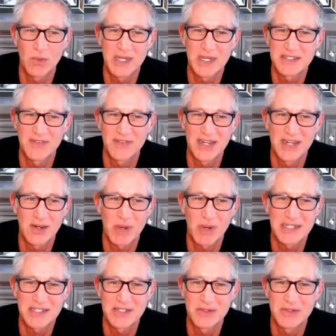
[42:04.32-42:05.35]
ways of an
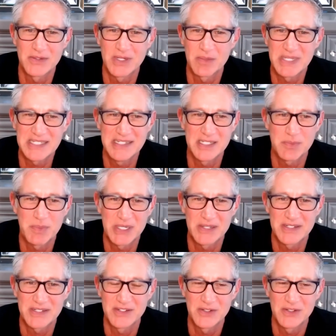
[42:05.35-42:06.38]
enterprise doing business
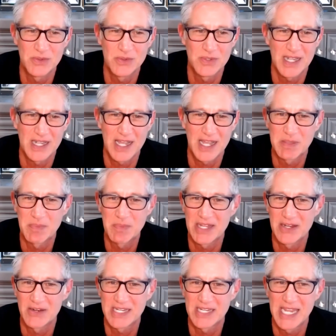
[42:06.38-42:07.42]
because a new economy
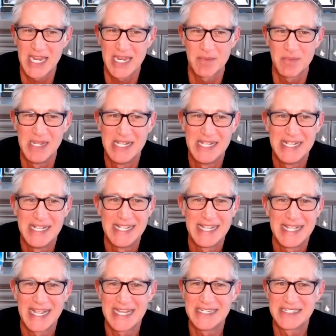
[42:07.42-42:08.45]
player came
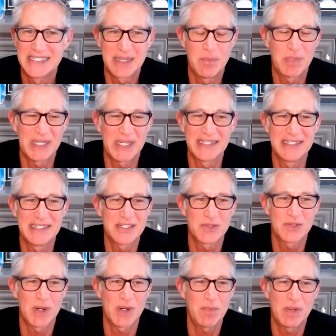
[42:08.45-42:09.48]
and completely
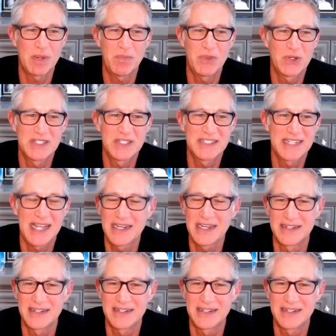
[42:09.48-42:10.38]
disrupt up their design?